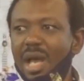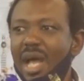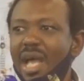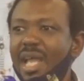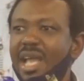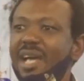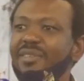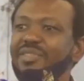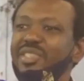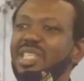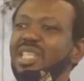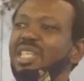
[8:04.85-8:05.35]

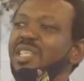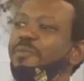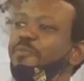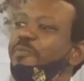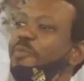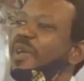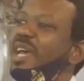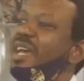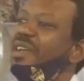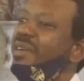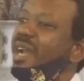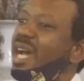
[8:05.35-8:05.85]
I have seen
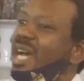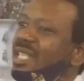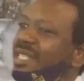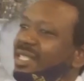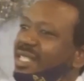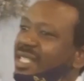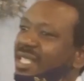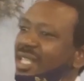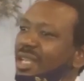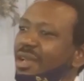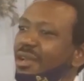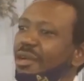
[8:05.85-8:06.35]

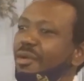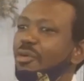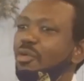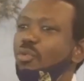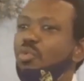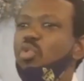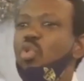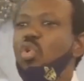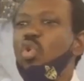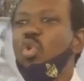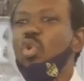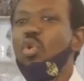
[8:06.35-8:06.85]
parents
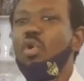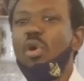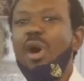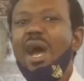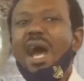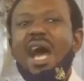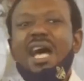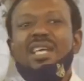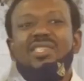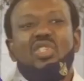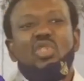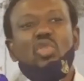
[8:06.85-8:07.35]
who
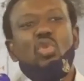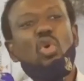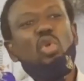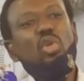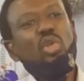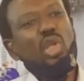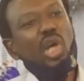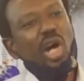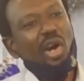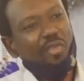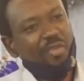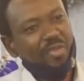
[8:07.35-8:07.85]
are
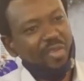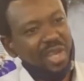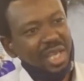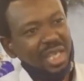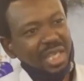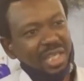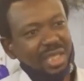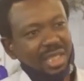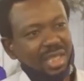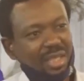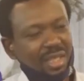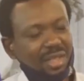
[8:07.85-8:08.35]
so
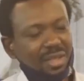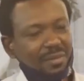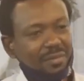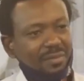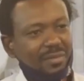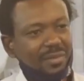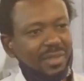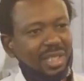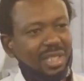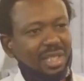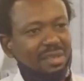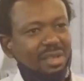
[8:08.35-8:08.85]
loving,
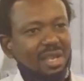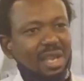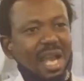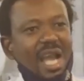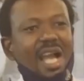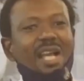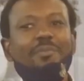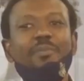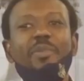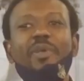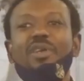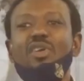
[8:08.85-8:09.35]

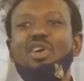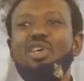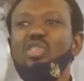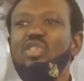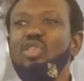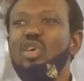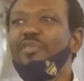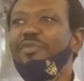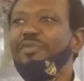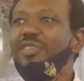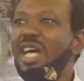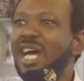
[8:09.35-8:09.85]
and
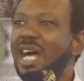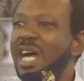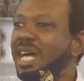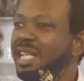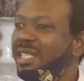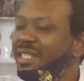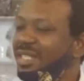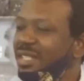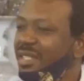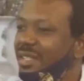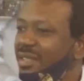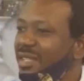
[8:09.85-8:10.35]
because of
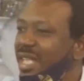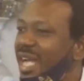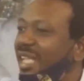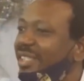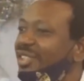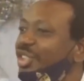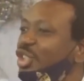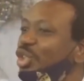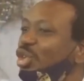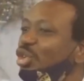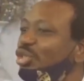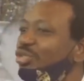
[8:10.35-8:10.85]
that,
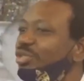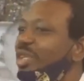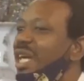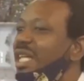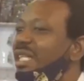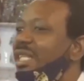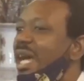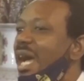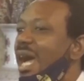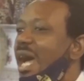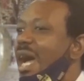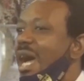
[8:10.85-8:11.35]
their
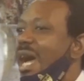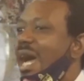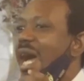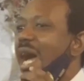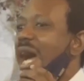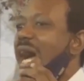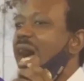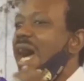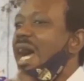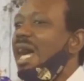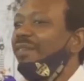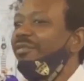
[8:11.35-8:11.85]
children
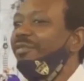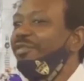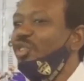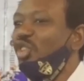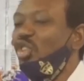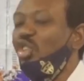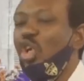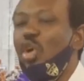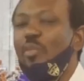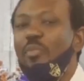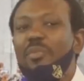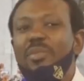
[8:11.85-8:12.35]
have
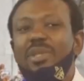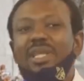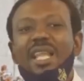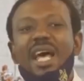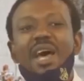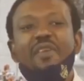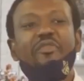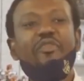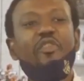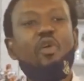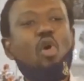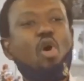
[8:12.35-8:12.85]
some
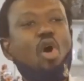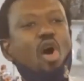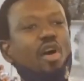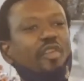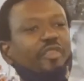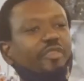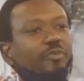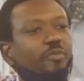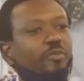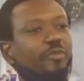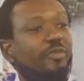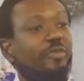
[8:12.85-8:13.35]
level
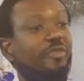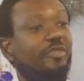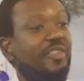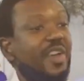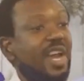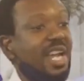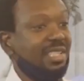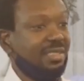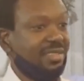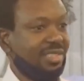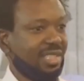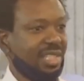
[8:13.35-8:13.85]
of
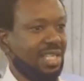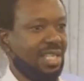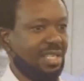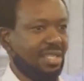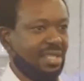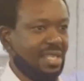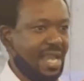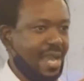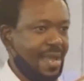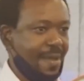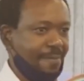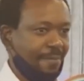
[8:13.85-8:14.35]
faith
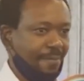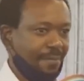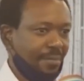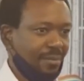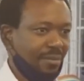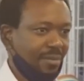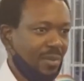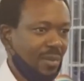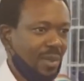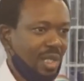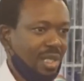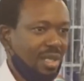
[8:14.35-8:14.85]
in them
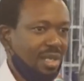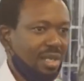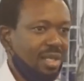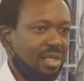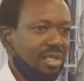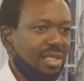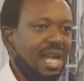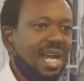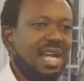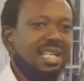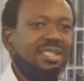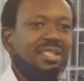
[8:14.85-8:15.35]

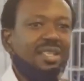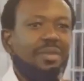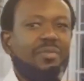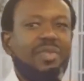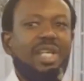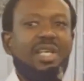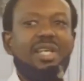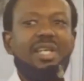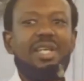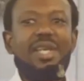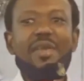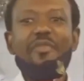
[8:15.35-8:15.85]
that
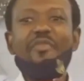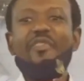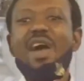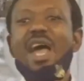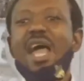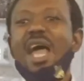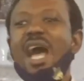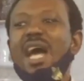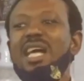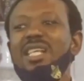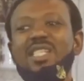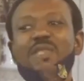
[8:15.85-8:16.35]
if
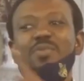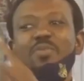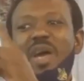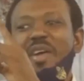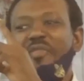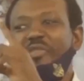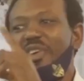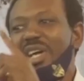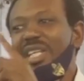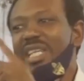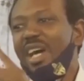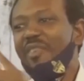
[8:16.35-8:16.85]
I ask
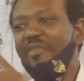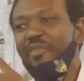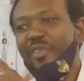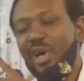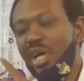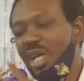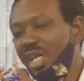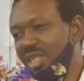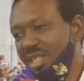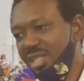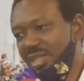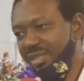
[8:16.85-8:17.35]
my father
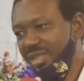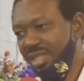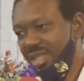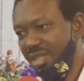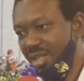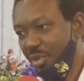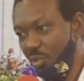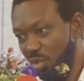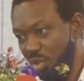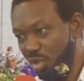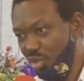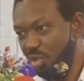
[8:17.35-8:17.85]
for
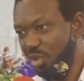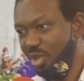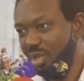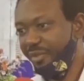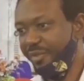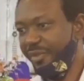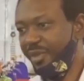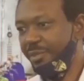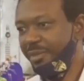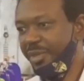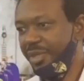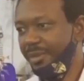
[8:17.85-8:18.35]
anything, he will do
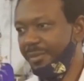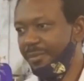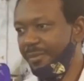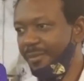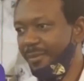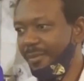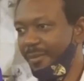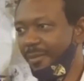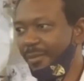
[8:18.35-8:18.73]
it for me.